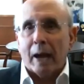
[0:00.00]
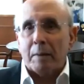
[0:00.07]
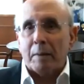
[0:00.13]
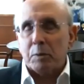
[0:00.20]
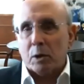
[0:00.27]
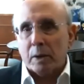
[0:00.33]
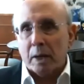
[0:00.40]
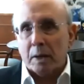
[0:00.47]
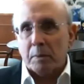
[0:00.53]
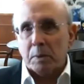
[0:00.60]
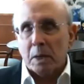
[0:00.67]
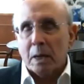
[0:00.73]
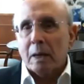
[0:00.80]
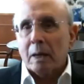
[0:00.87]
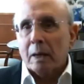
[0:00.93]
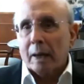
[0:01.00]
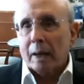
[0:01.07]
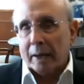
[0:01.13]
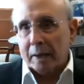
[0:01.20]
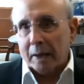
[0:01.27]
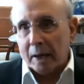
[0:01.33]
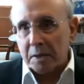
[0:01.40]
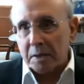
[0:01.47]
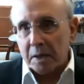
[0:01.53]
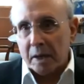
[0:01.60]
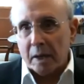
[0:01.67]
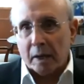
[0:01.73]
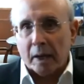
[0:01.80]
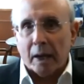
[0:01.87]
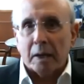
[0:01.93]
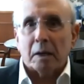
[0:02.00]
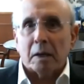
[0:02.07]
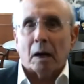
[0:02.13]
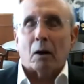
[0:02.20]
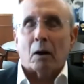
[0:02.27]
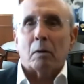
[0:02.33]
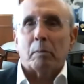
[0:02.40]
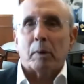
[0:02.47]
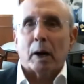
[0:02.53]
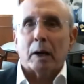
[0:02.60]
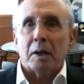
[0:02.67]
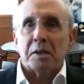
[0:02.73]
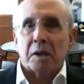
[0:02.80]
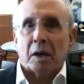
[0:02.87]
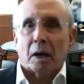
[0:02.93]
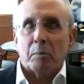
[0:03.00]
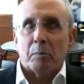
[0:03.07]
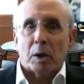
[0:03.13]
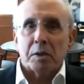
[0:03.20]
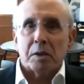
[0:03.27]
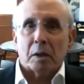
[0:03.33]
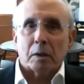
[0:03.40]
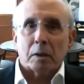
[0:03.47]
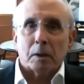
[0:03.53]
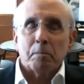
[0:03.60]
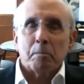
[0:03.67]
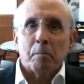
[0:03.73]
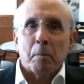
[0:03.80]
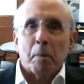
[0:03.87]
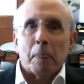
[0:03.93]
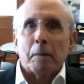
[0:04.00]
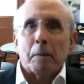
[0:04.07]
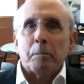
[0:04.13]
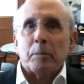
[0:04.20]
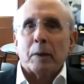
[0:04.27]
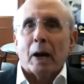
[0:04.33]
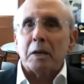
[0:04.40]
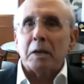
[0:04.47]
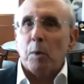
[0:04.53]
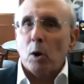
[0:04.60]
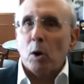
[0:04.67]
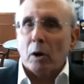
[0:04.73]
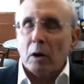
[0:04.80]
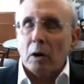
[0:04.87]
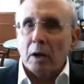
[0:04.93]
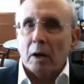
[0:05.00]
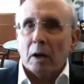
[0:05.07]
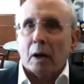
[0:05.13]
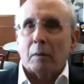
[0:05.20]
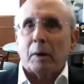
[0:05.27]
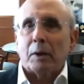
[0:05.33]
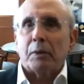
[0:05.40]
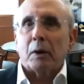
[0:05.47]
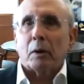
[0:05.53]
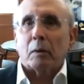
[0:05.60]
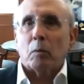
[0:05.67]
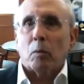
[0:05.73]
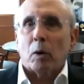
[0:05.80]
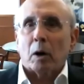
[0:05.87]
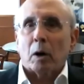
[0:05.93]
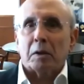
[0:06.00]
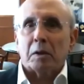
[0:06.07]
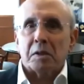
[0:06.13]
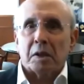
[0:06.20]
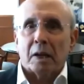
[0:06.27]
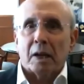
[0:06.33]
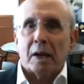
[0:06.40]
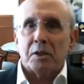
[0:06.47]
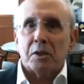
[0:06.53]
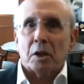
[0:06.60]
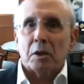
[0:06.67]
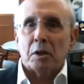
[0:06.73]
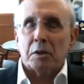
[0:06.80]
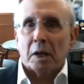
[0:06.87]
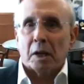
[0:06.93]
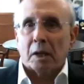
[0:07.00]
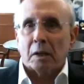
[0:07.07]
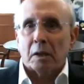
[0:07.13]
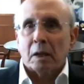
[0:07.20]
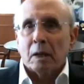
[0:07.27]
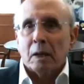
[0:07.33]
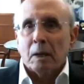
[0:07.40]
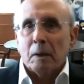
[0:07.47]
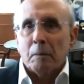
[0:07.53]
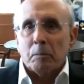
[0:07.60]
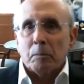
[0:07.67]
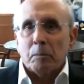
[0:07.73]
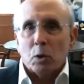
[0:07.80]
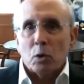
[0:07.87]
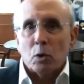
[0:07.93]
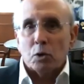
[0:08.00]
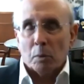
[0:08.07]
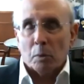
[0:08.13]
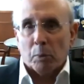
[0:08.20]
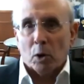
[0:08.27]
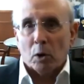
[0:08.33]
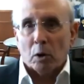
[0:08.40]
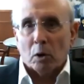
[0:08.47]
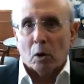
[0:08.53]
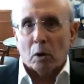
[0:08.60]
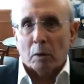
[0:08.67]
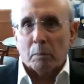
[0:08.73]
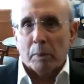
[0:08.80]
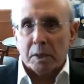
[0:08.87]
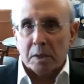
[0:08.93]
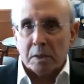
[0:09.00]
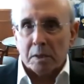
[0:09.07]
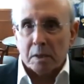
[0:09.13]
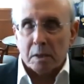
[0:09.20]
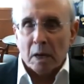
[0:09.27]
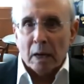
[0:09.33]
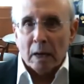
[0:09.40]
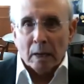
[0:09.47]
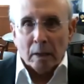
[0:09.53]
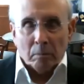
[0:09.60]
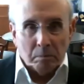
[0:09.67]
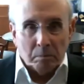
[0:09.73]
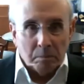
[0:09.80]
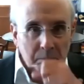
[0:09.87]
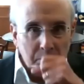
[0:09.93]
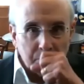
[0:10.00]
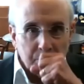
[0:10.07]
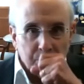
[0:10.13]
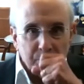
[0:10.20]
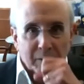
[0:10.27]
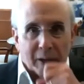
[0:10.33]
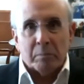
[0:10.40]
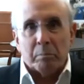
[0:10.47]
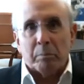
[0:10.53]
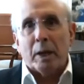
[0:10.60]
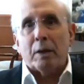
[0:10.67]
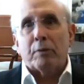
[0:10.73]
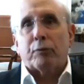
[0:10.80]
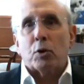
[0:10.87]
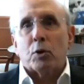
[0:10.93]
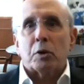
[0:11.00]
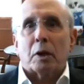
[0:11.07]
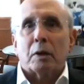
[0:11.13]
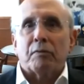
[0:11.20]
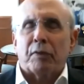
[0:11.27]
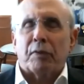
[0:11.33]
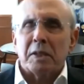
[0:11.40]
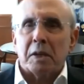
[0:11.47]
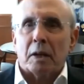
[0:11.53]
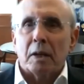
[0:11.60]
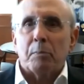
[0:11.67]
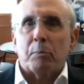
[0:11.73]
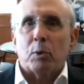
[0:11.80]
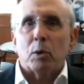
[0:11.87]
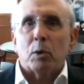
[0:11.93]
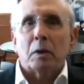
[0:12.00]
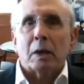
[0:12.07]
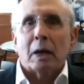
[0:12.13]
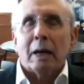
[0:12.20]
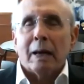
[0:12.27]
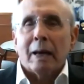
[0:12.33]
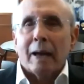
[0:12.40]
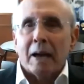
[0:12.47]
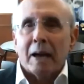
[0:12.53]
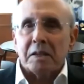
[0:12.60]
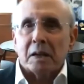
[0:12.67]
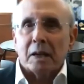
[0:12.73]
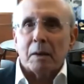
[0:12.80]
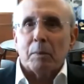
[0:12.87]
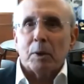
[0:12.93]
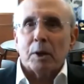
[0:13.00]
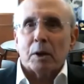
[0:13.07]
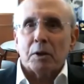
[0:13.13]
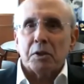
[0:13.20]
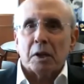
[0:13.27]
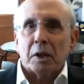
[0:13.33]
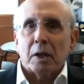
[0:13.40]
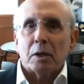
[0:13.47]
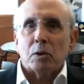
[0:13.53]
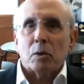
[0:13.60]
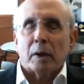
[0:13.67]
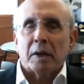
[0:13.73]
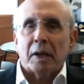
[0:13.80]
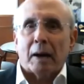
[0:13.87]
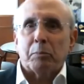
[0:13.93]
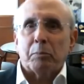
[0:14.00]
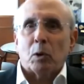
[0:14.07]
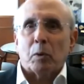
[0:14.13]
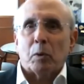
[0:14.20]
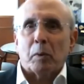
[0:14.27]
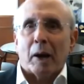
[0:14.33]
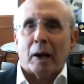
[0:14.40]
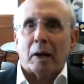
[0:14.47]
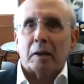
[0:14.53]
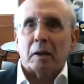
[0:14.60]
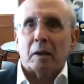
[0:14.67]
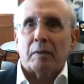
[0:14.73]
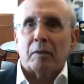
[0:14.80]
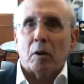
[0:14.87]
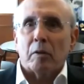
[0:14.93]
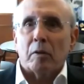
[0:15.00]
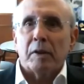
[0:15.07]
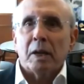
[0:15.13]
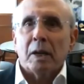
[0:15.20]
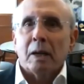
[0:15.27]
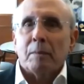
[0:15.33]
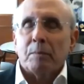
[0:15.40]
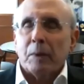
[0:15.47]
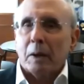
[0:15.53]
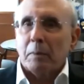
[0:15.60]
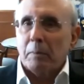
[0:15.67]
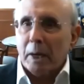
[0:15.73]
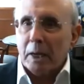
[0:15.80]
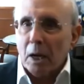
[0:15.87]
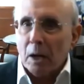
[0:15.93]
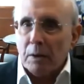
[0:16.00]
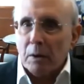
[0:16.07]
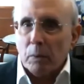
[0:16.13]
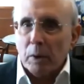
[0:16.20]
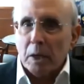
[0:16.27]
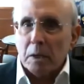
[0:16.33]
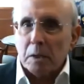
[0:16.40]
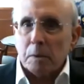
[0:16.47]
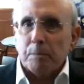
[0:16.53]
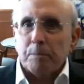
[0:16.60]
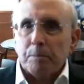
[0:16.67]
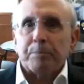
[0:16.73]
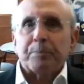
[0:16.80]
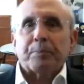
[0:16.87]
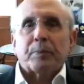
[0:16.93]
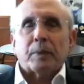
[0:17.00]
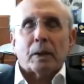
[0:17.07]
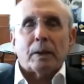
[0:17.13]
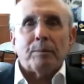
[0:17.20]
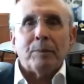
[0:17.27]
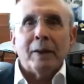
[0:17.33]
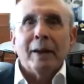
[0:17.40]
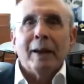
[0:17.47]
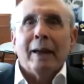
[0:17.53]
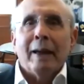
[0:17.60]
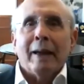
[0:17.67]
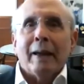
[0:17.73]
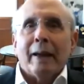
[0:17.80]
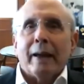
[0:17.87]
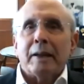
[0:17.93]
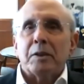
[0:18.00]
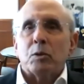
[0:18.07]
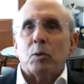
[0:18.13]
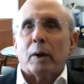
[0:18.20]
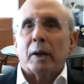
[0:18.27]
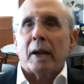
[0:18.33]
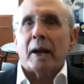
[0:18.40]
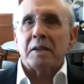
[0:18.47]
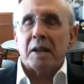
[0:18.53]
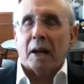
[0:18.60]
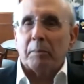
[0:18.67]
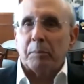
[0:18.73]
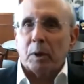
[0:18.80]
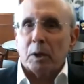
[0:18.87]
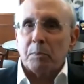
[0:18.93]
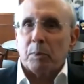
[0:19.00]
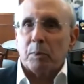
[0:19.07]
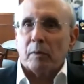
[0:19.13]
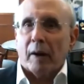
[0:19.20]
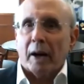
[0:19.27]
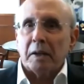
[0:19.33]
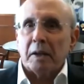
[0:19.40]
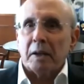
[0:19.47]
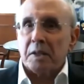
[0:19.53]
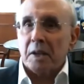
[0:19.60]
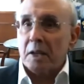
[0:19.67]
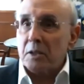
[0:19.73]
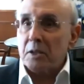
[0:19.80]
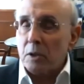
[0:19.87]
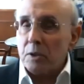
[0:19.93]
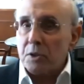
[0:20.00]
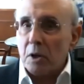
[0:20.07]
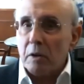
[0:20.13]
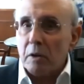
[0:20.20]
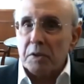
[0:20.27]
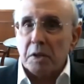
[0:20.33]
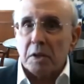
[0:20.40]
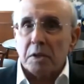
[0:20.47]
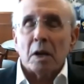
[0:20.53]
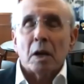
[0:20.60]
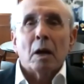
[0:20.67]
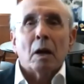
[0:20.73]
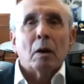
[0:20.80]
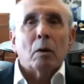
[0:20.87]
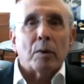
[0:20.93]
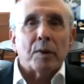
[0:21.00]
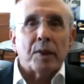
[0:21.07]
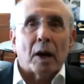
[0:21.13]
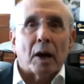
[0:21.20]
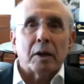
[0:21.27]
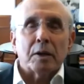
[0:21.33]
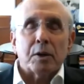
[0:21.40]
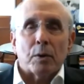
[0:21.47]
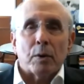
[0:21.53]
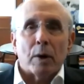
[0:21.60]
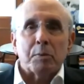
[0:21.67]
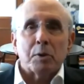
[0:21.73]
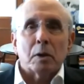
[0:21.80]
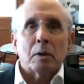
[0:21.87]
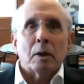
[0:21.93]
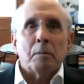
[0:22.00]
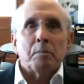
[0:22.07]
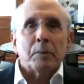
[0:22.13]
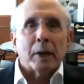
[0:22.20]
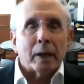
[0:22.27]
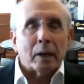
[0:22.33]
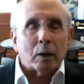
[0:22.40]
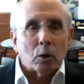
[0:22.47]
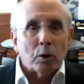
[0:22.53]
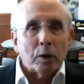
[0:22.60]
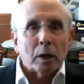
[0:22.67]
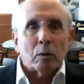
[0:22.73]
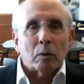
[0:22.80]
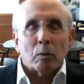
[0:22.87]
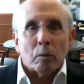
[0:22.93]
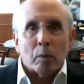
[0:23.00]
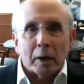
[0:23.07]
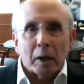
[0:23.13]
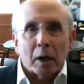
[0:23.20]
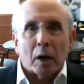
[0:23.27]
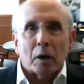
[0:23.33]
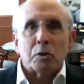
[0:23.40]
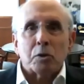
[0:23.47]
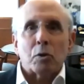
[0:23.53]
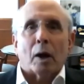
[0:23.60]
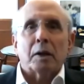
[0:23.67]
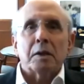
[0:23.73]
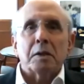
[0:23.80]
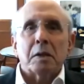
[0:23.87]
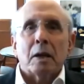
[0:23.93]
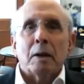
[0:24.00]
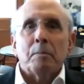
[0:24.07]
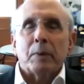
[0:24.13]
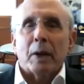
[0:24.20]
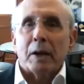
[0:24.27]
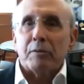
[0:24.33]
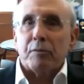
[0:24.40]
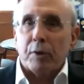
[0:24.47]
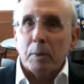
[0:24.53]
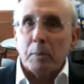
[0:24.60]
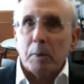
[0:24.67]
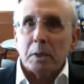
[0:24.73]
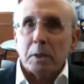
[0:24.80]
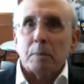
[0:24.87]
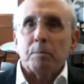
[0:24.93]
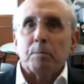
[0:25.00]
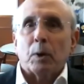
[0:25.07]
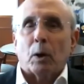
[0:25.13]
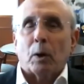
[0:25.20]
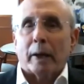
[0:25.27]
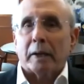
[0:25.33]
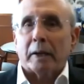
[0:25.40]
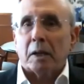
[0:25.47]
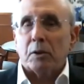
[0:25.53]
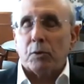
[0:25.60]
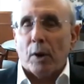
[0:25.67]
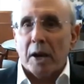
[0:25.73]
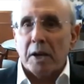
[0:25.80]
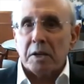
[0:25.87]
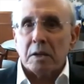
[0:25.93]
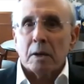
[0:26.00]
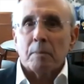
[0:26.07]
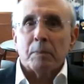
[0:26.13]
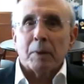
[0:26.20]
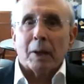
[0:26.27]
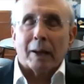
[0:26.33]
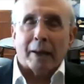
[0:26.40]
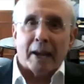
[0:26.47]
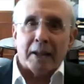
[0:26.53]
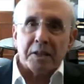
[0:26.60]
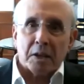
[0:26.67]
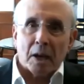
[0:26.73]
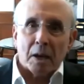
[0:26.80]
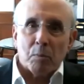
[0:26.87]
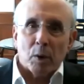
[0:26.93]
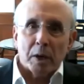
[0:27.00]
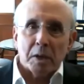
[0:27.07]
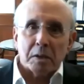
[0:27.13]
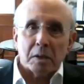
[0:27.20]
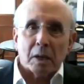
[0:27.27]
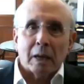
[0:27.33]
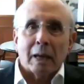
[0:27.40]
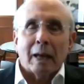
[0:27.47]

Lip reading: Amsterdam, and I say again, our Umbrella Sky Project. I spoke earlier about the work the city has undertaken to support local businesses and being fiscally prudent has enabled our city to adapt to the reality of COVID in many other ways. It's what has helped us provide essential services without interruption, including running our trolleys and freebies, collecting trash, landscape waste,